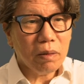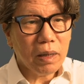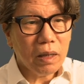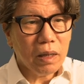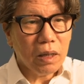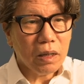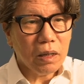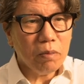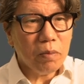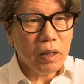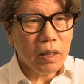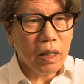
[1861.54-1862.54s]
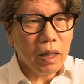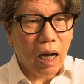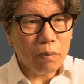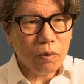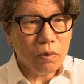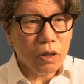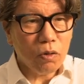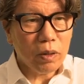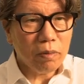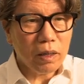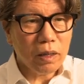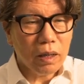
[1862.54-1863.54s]
mouth opening is achieved.
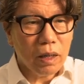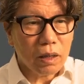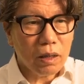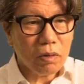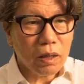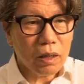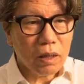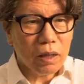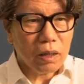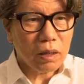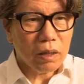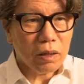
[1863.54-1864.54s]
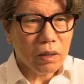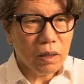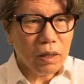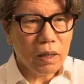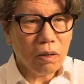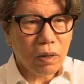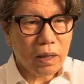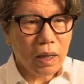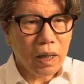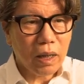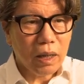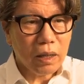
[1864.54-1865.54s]
They discovered that when the mouth is
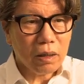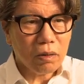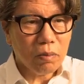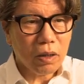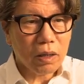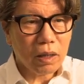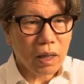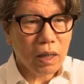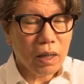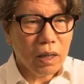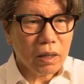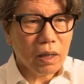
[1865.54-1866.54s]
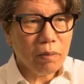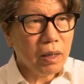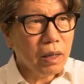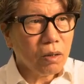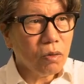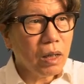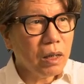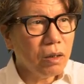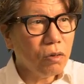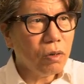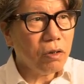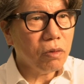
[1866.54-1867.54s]
opened backward, it moves to
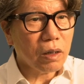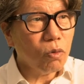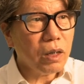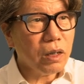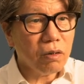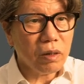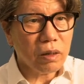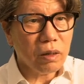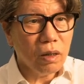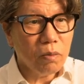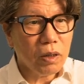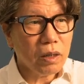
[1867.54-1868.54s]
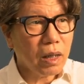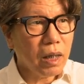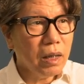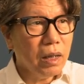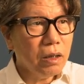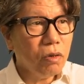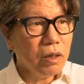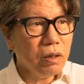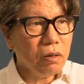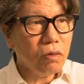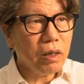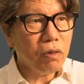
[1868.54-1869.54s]
CR, then the mandibular. Condyle undergoes
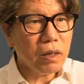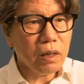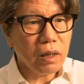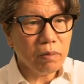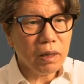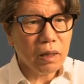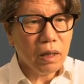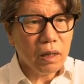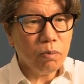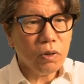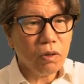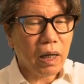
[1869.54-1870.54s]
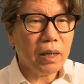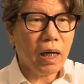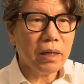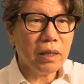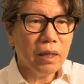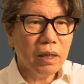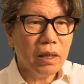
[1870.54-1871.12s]
rotation, and when translation